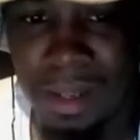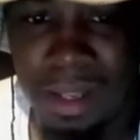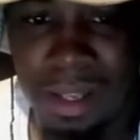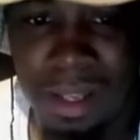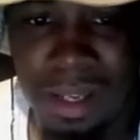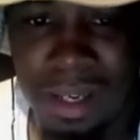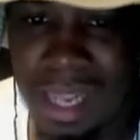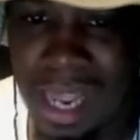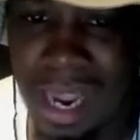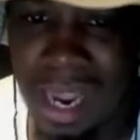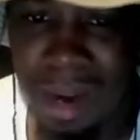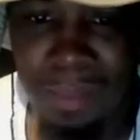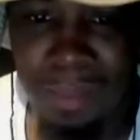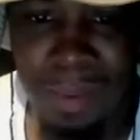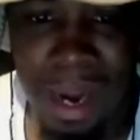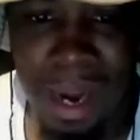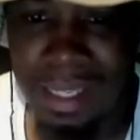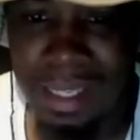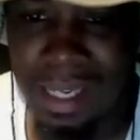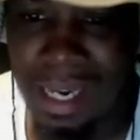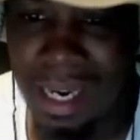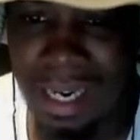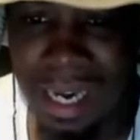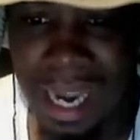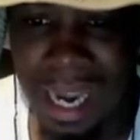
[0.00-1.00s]
That
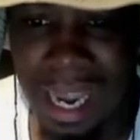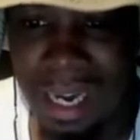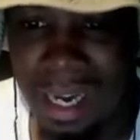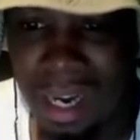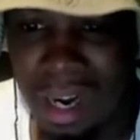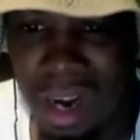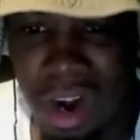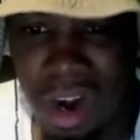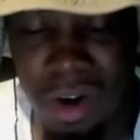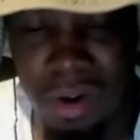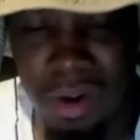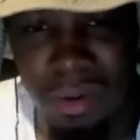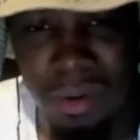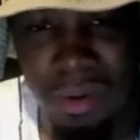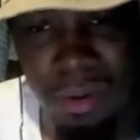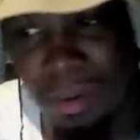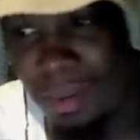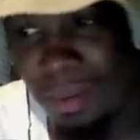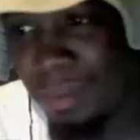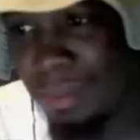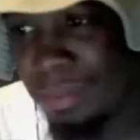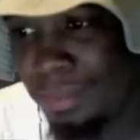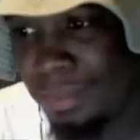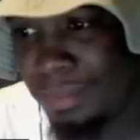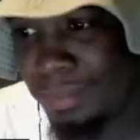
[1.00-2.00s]
right there gotta hurt.
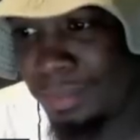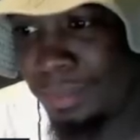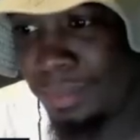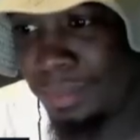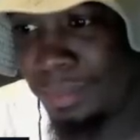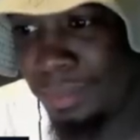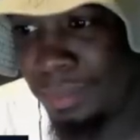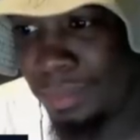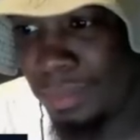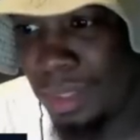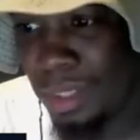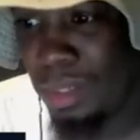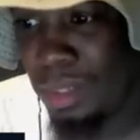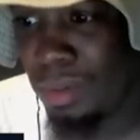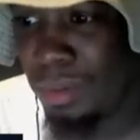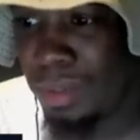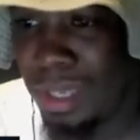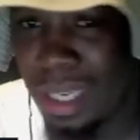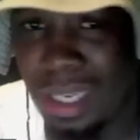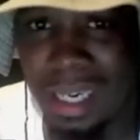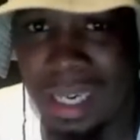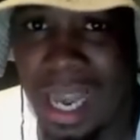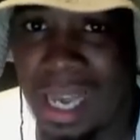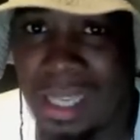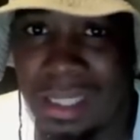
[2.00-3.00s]
You
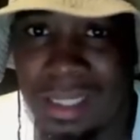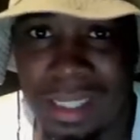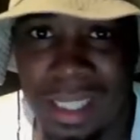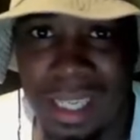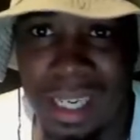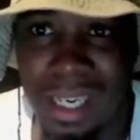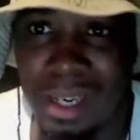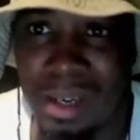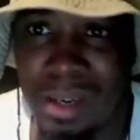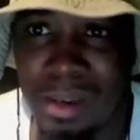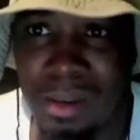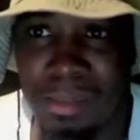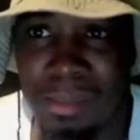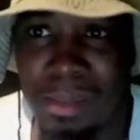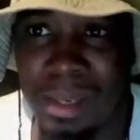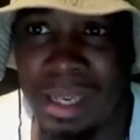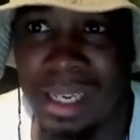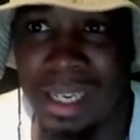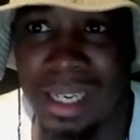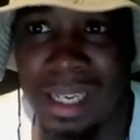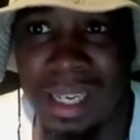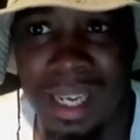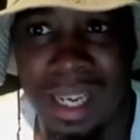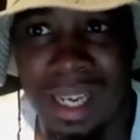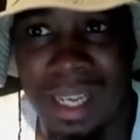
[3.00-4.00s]
cannot tell
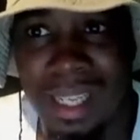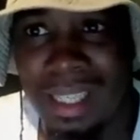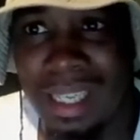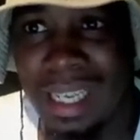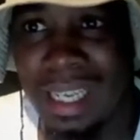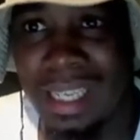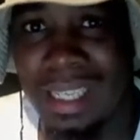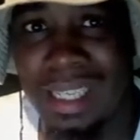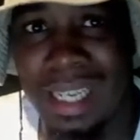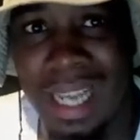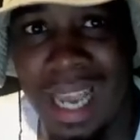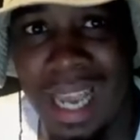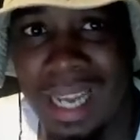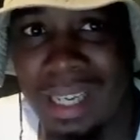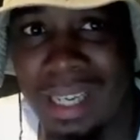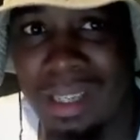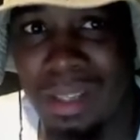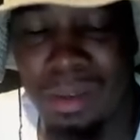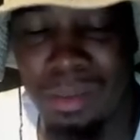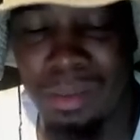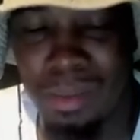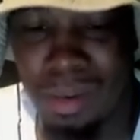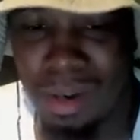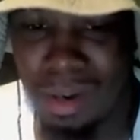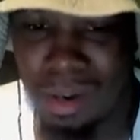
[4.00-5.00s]
me that
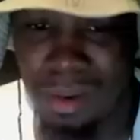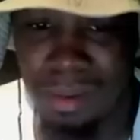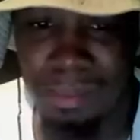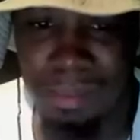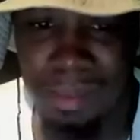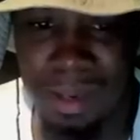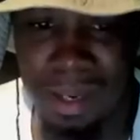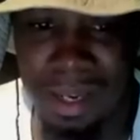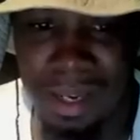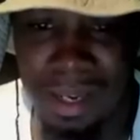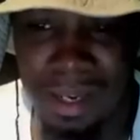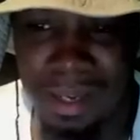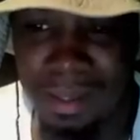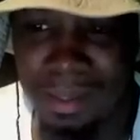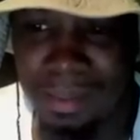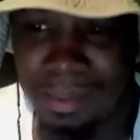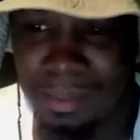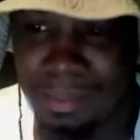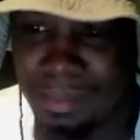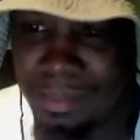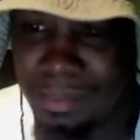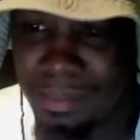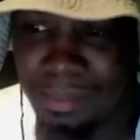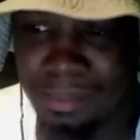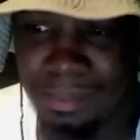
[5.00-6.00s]
don't hurt, man.
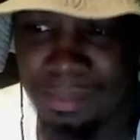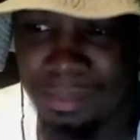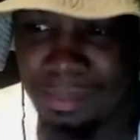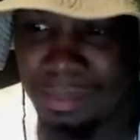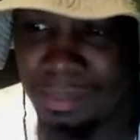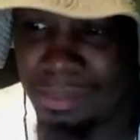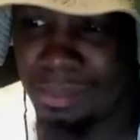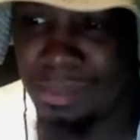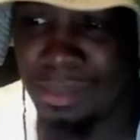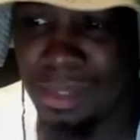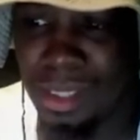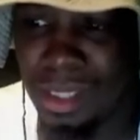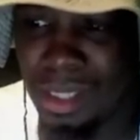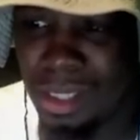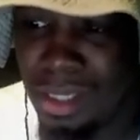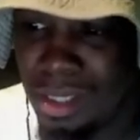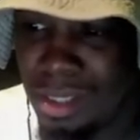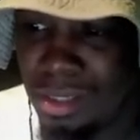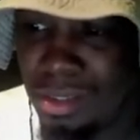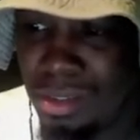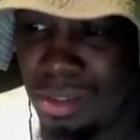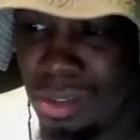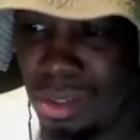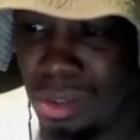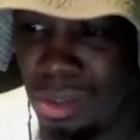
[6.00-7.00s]

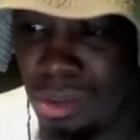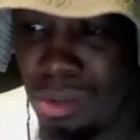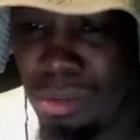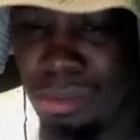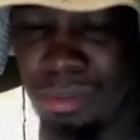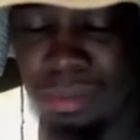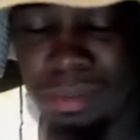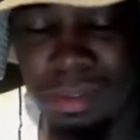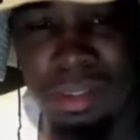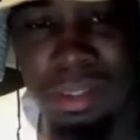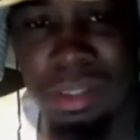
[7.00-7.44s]
Dude